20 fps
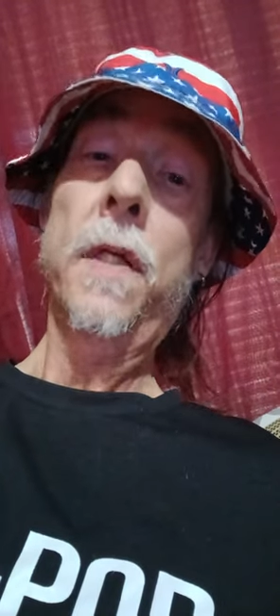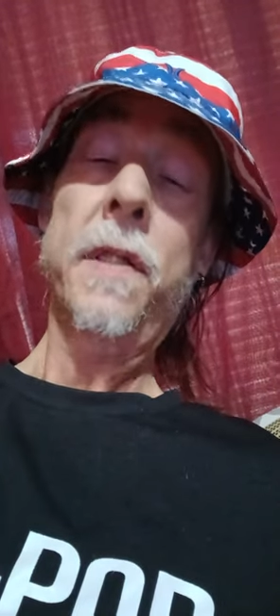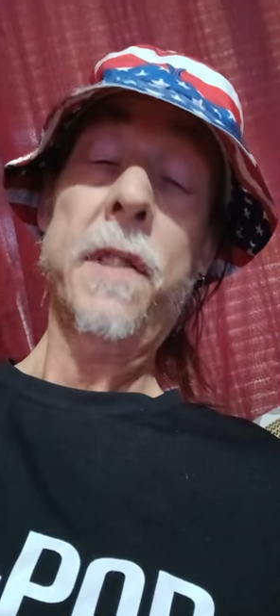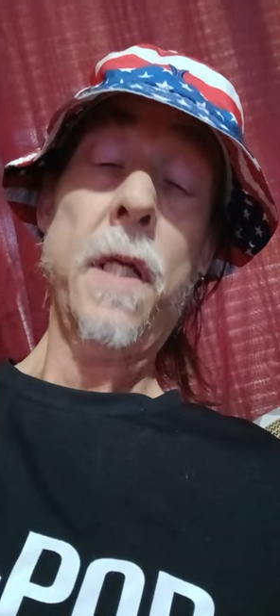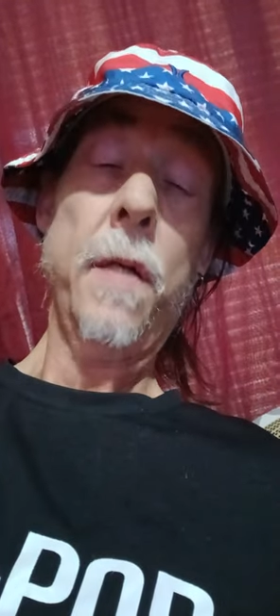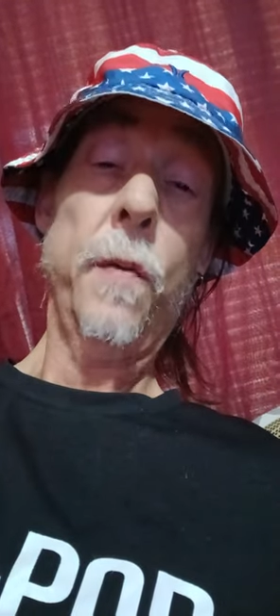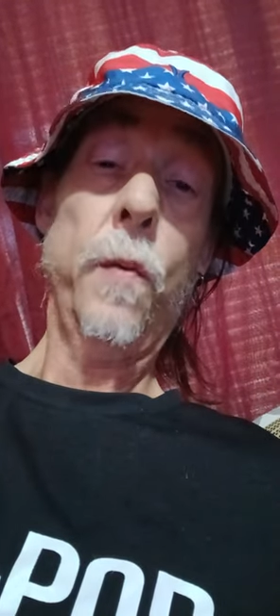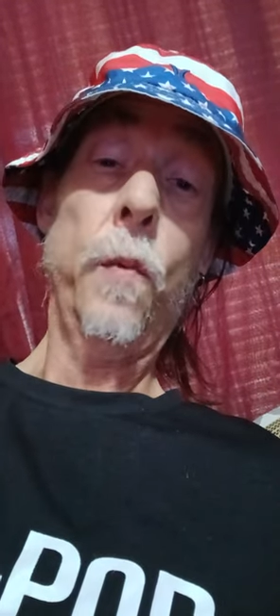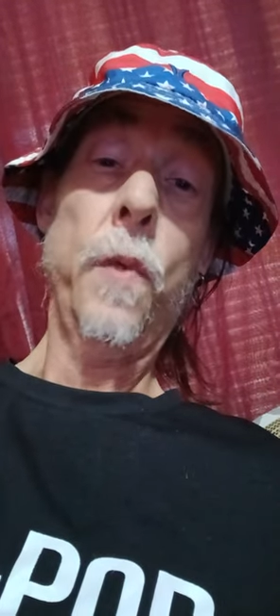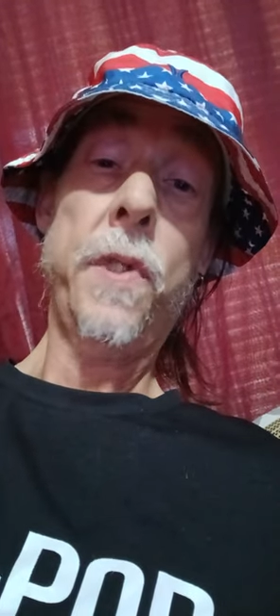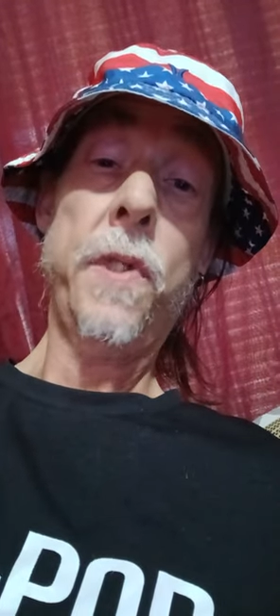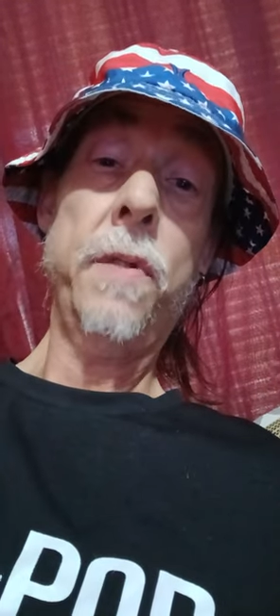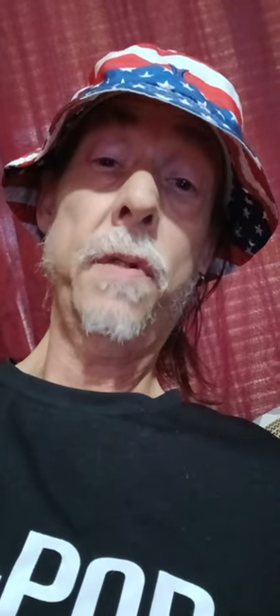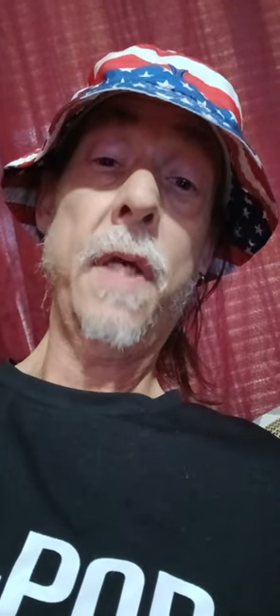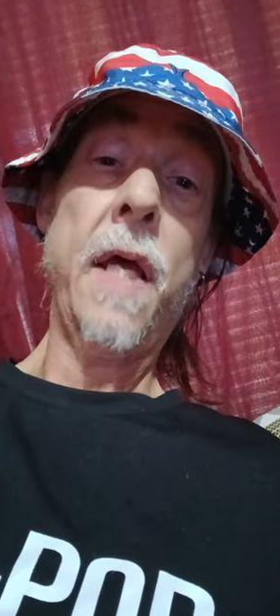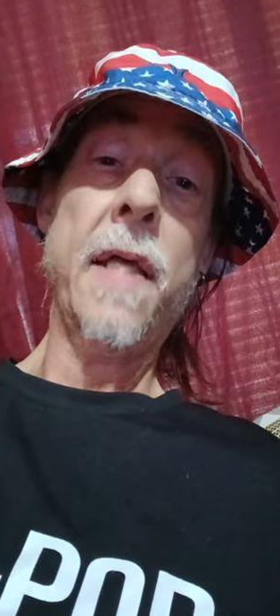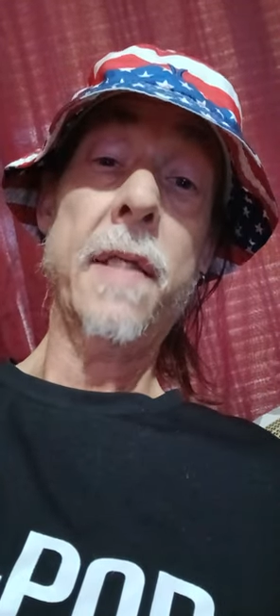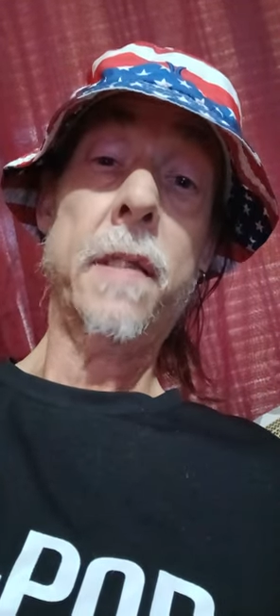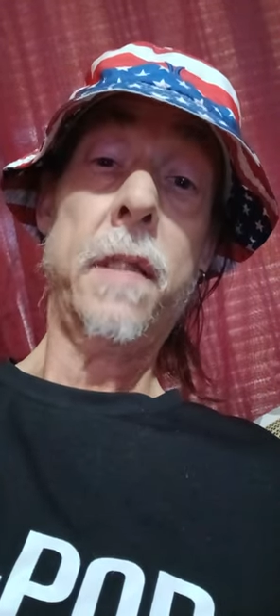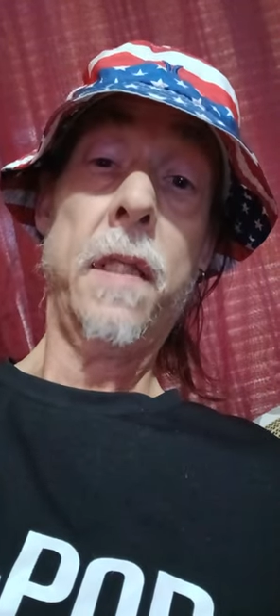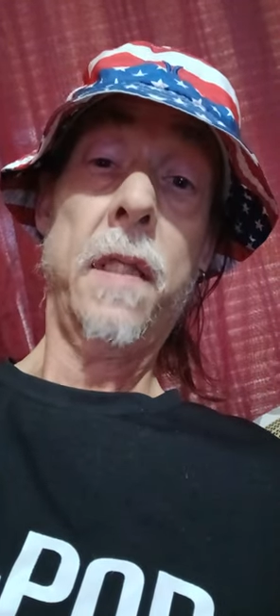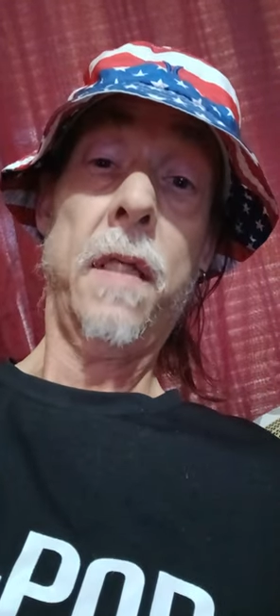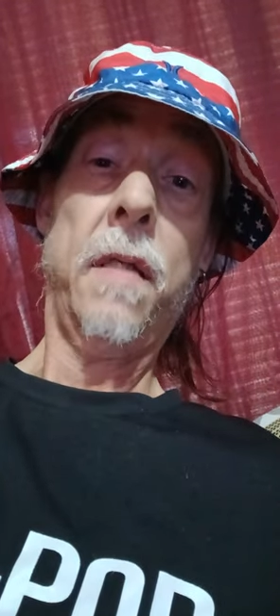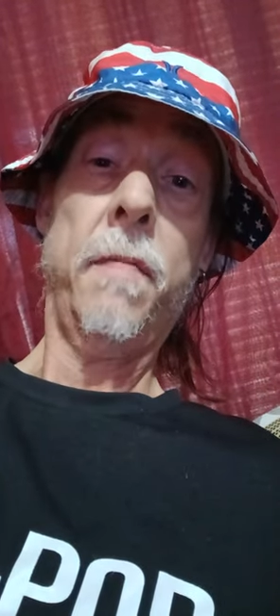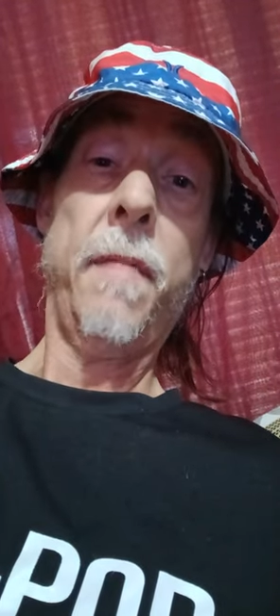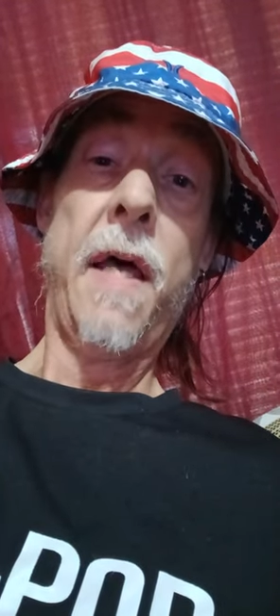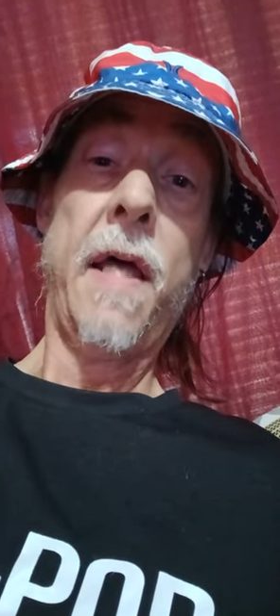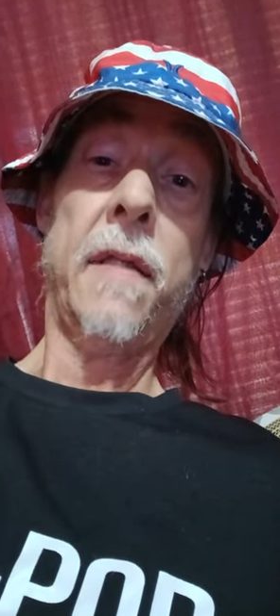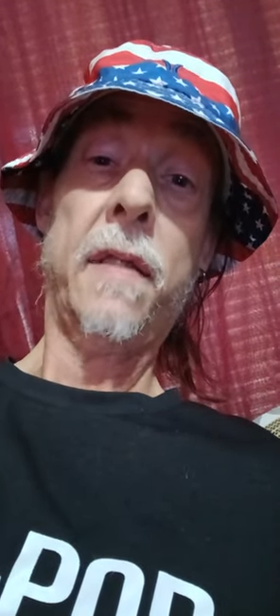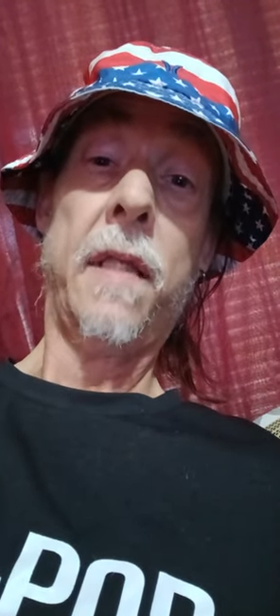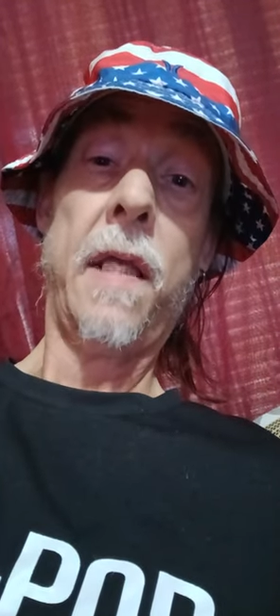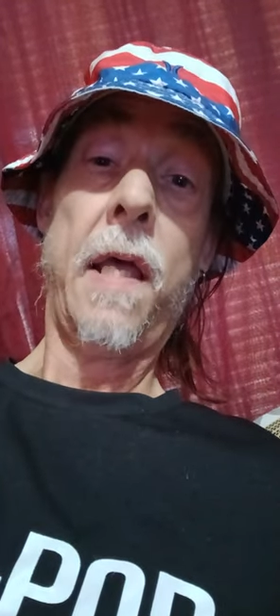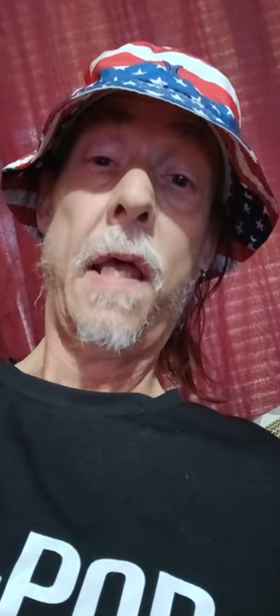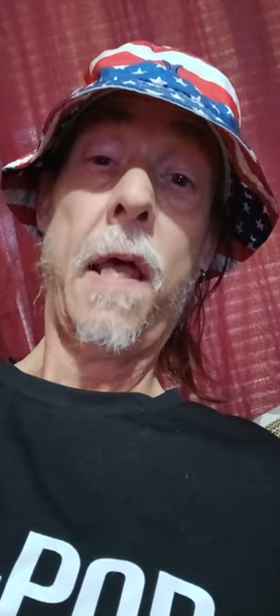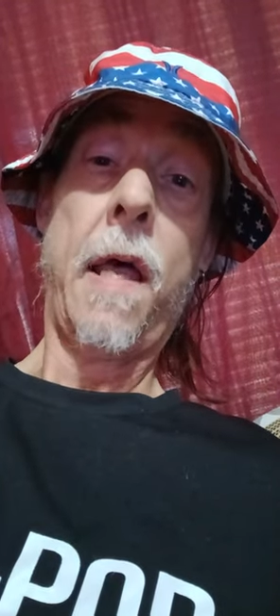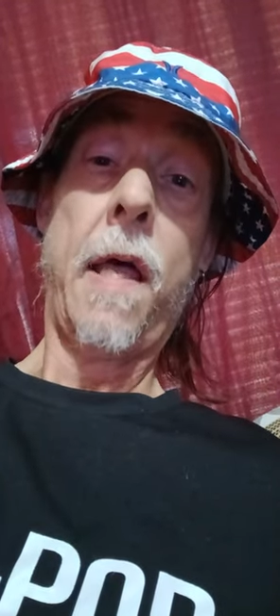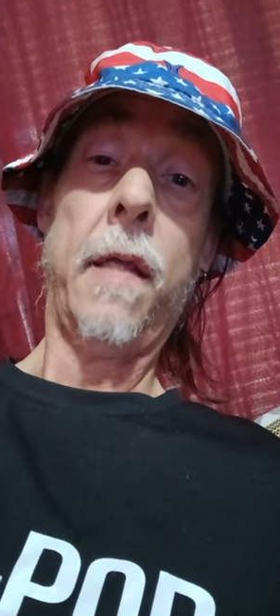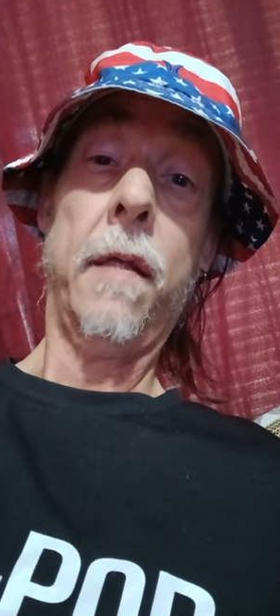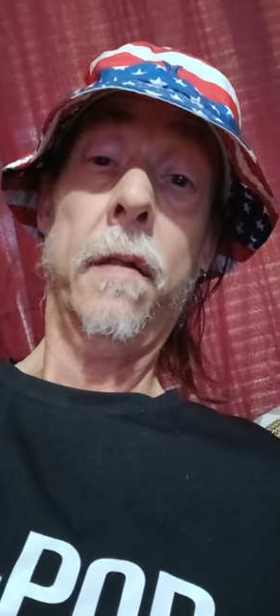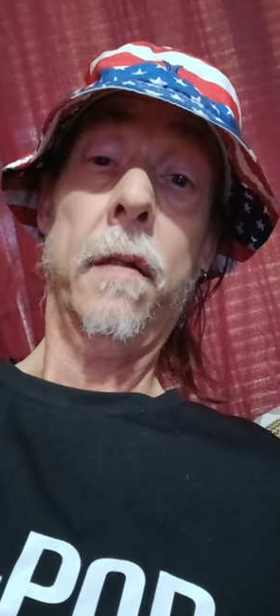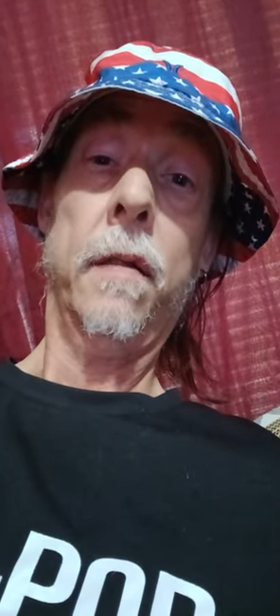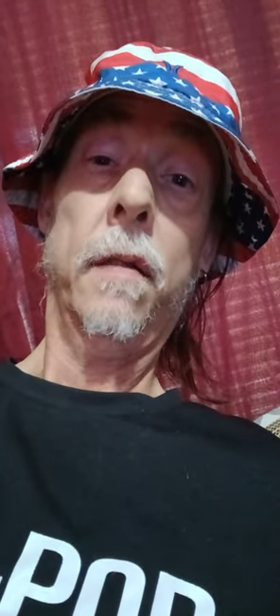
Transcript: Tell me what you guys think about that.